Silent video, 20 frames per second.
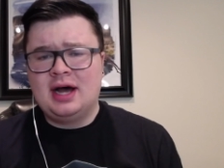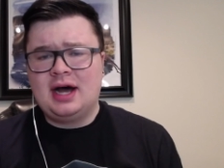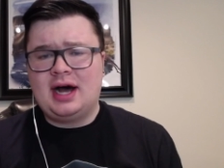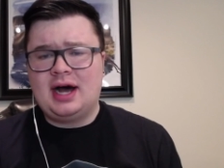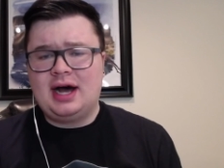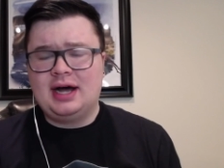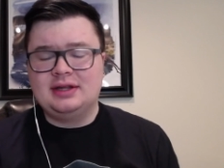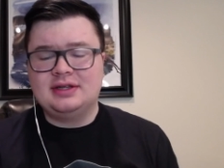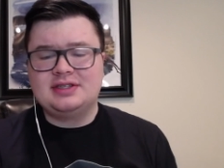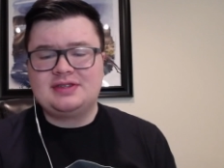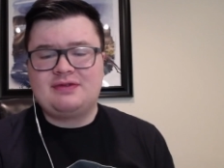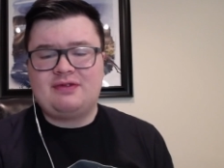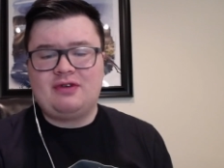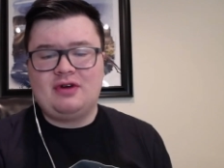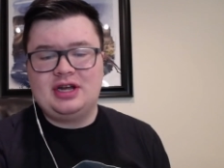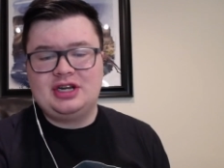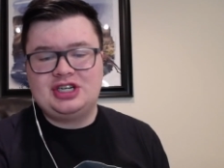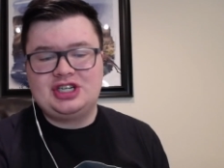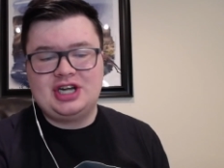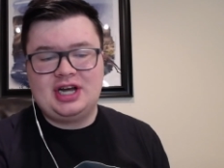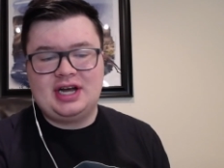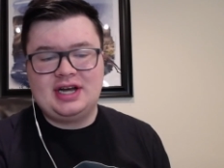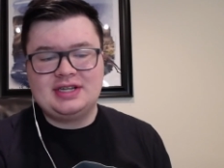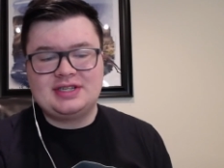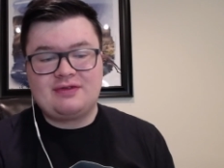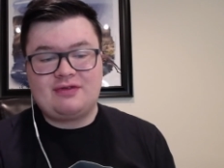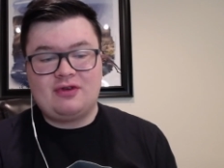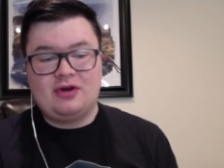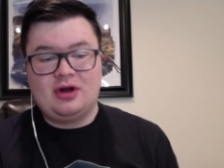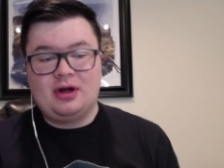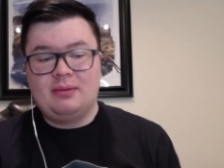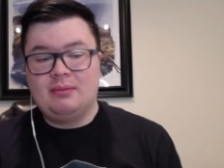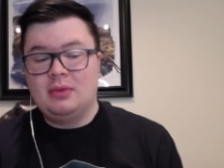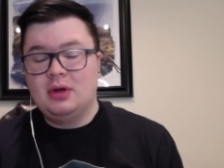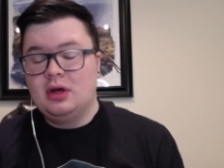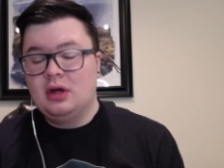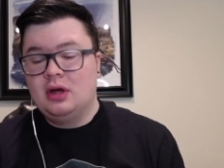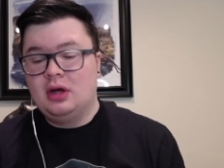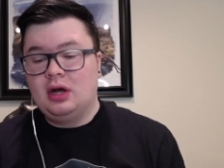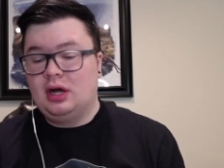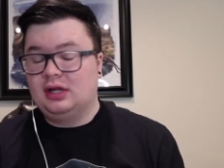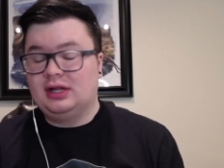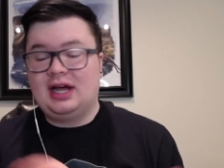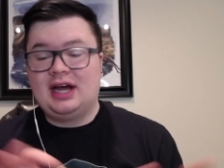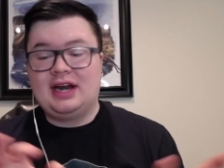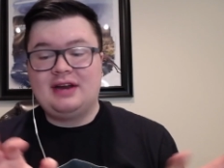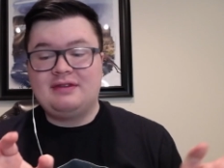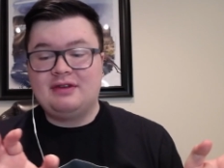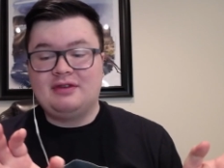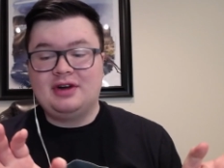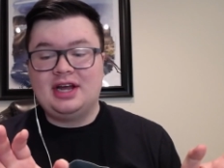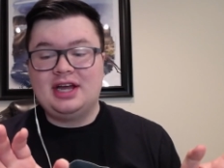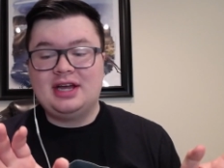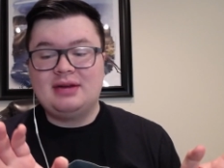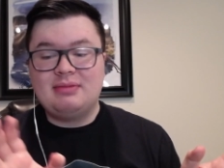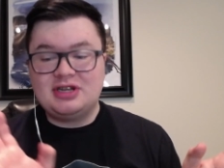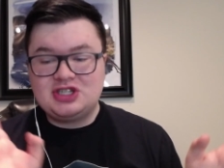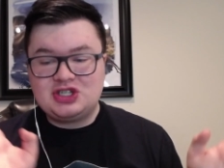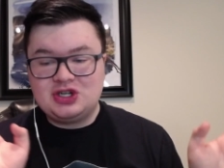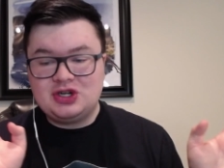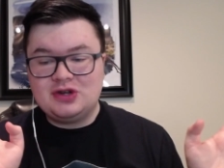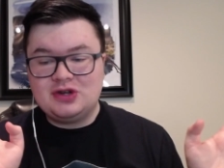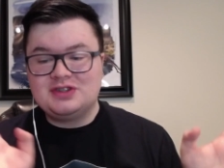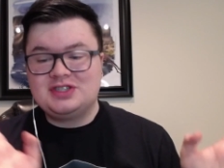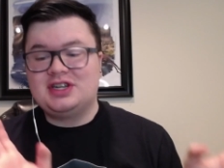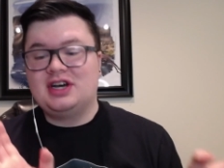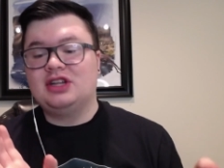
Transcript: on this franchise from a lot of different anime studios.